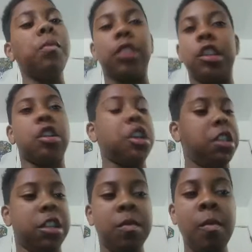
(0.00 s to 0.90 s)
That's
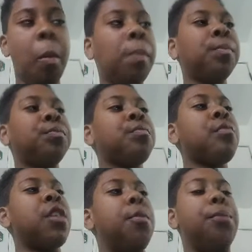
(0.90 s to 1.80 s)
crazy.
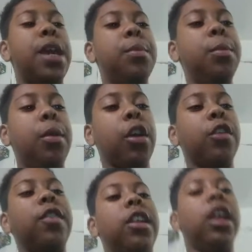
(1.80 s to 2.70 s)
A baby bird
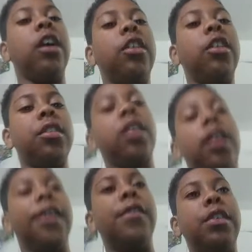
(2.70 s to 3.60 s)
fell out
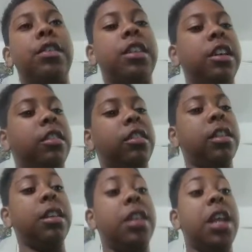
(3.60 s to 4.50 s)
of his
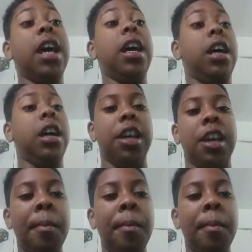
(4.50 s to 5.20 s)
nest that high.